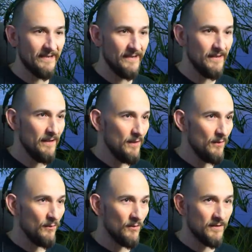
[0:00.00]
It's just
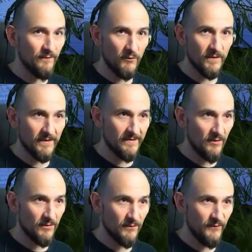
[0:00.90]
totally worth it if
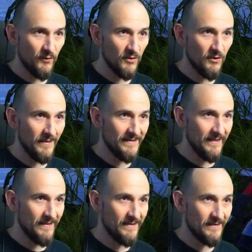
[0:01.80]
you're up for some fishing
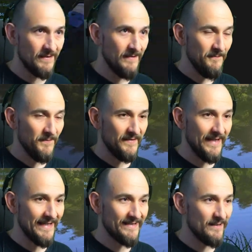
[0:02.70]
on the Donets.
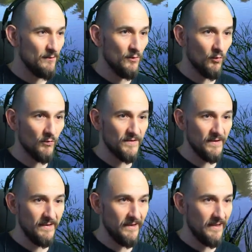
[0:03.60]

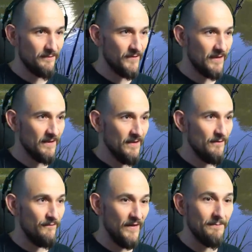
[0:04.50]
That's all for now.
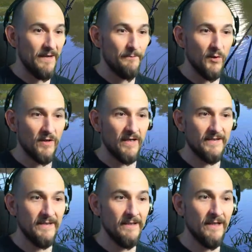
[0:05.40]
If it helped
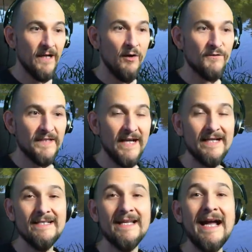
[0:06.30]
you, leave a
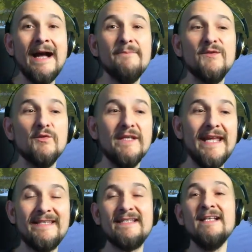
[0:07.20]
thumbs up.
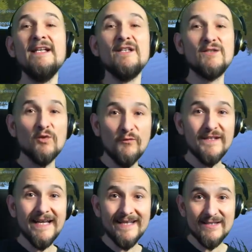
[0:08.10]
Don't forget to
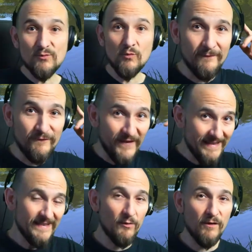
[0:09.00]
subscribe to the channel.
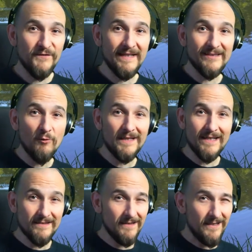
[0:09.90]
Helps me a
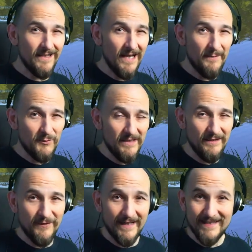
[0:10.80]
ton.
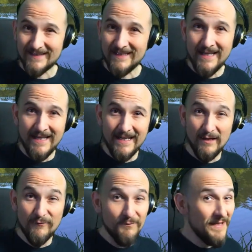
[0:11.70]
And then see you in the
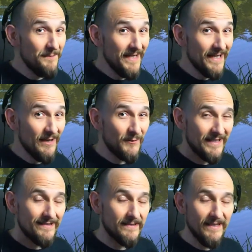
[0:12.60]
next video.
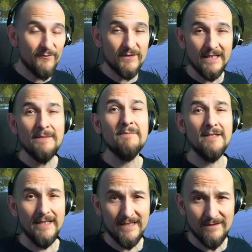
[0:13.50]
Tight
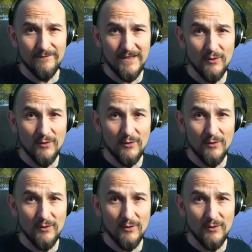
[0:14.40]
lines.